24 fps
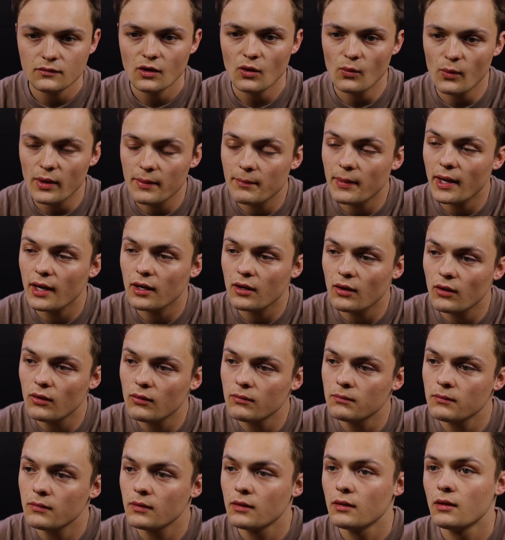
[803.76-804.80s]
went back
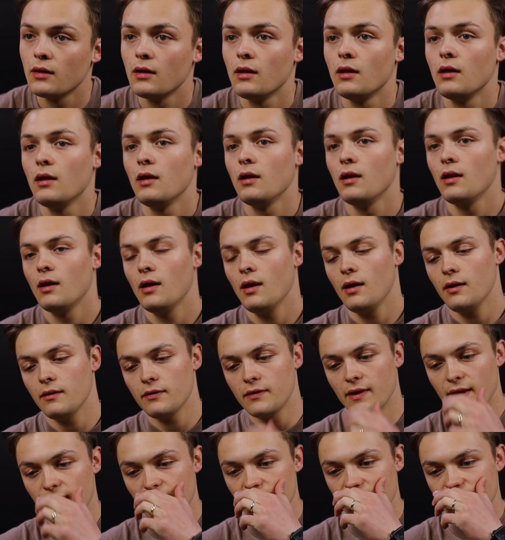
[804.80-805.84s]
home.
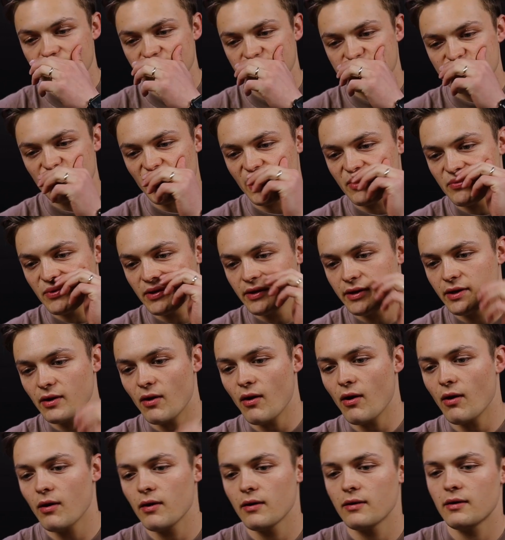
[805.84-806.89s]
The enemy tried really
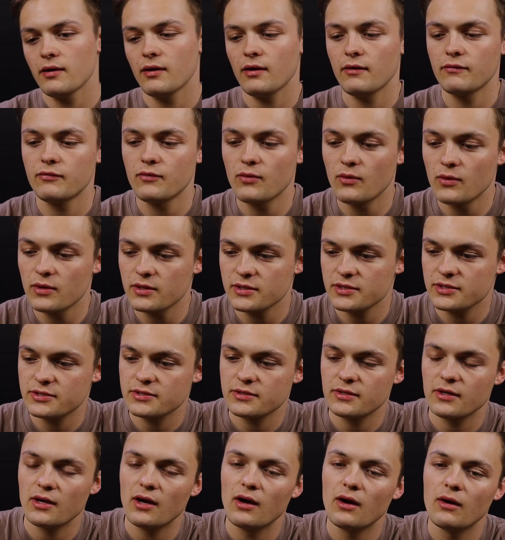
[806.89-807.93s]
hard, of
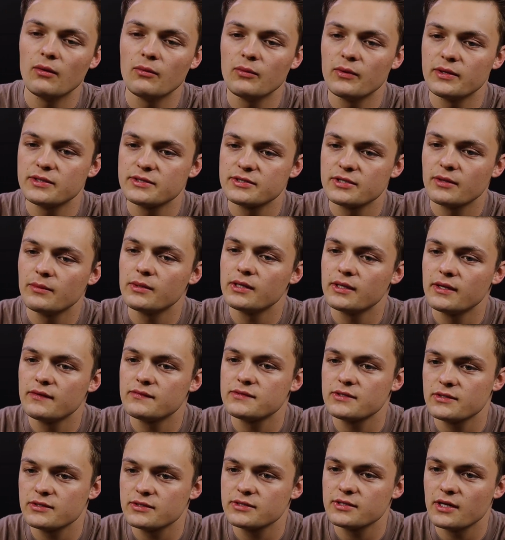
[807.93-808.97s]
course. When someone
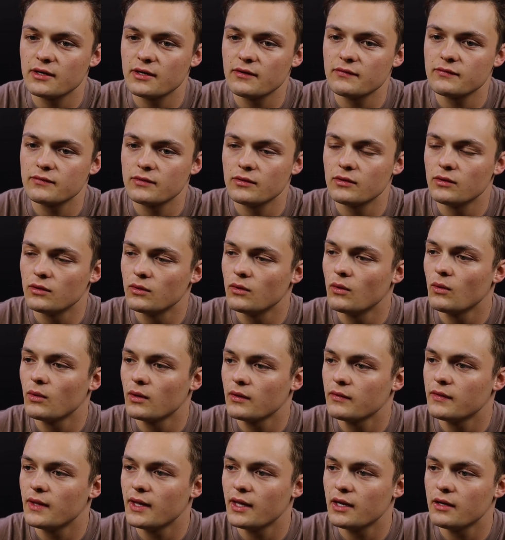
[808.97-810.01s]
gives herself to the
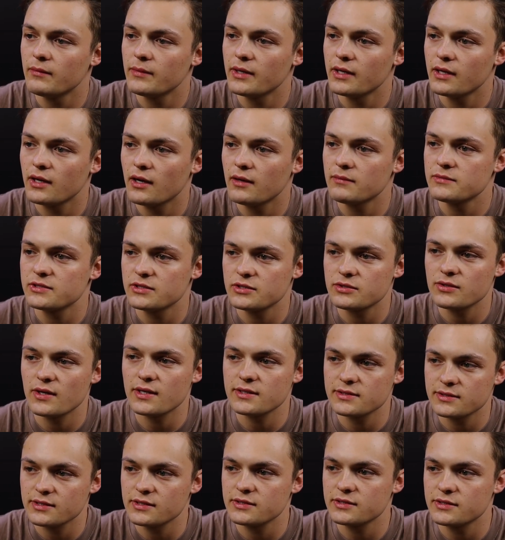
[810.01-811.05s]
Lord, the enemy comes and
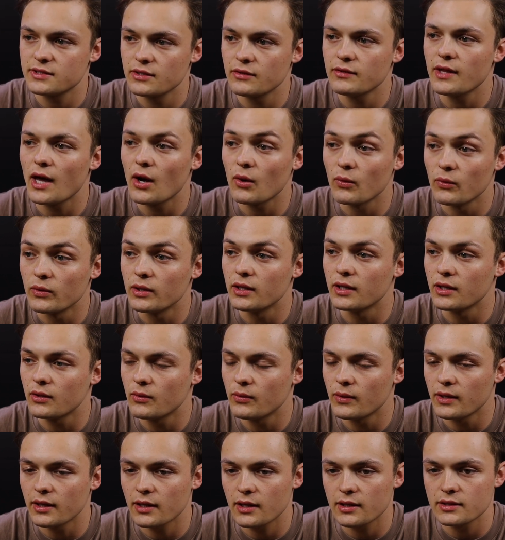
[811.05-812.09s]
tries to steal that really
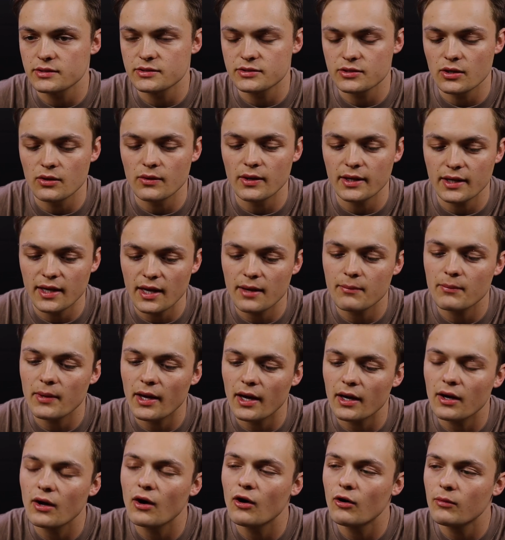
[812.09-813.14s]
quick. And so I came
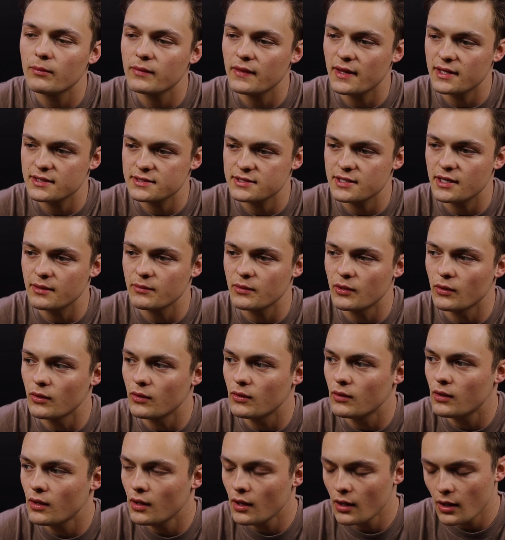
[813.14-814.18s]
back home, and that same
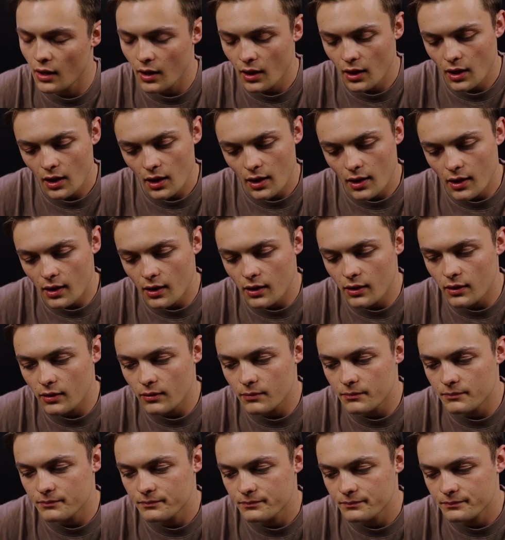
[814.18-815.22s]
girl
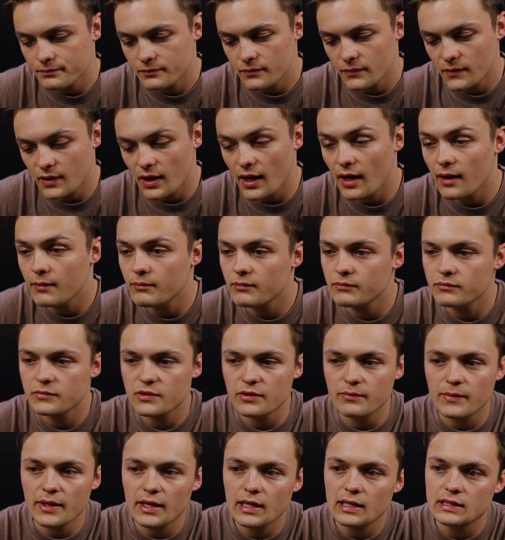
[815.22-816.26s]
came
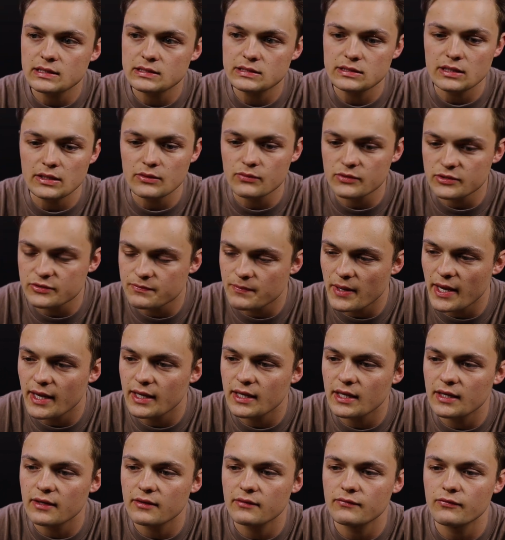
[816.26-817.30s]
to me and was
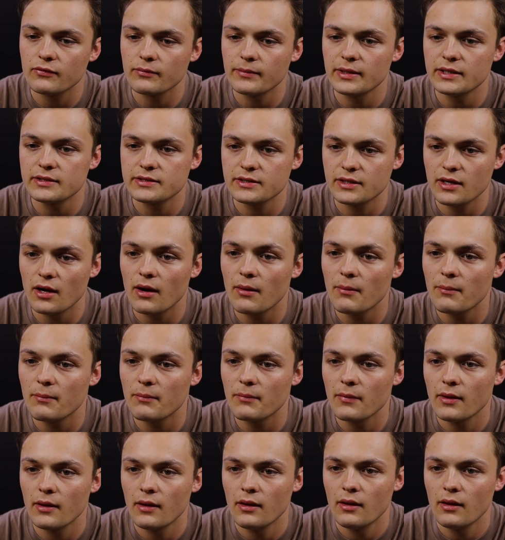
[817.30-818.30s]
begging for me to come